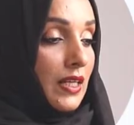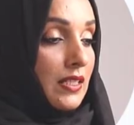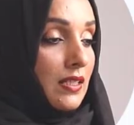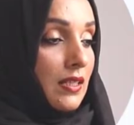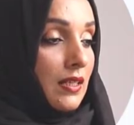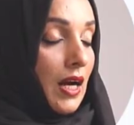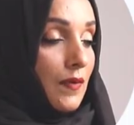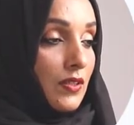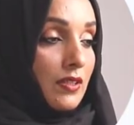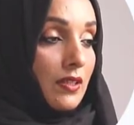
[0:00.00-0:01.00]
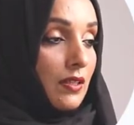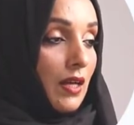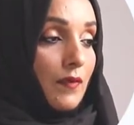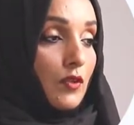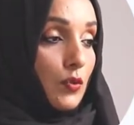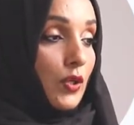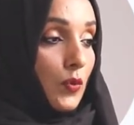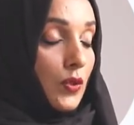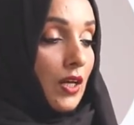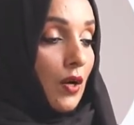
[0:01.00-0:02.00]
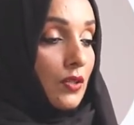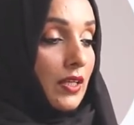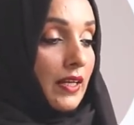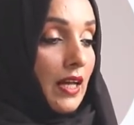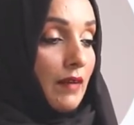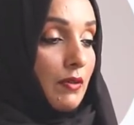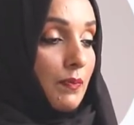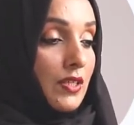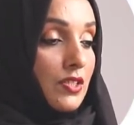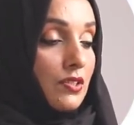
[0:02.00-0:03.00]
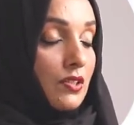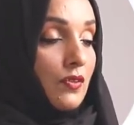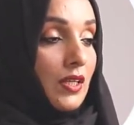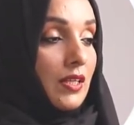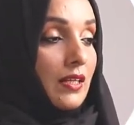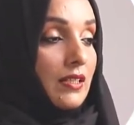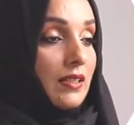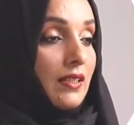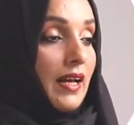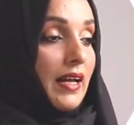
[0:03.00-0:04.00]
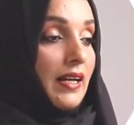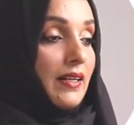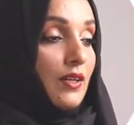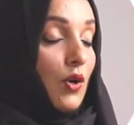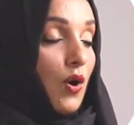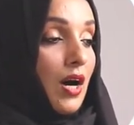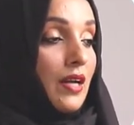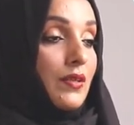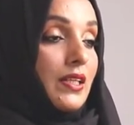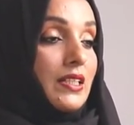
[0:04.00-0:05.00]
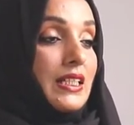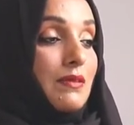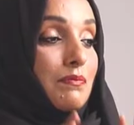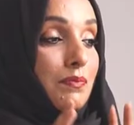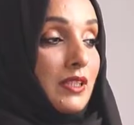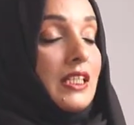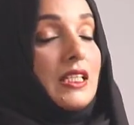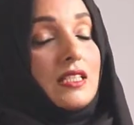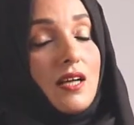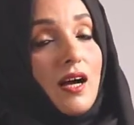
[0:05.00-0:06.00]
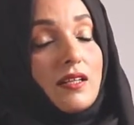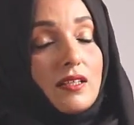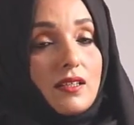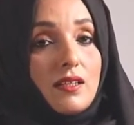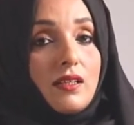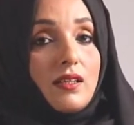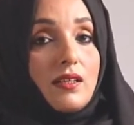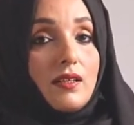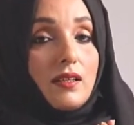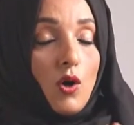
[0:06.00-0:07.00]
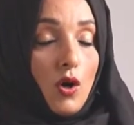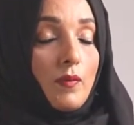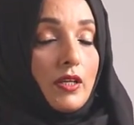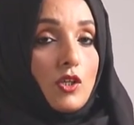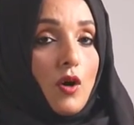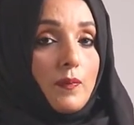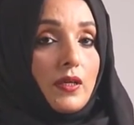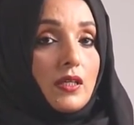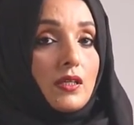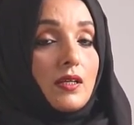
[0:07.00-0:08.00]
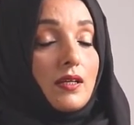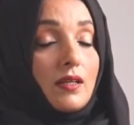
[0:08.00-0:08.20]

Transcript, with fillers: that, after, done, after doing with the outline, I will press generate article and now I will get a complete article on my topic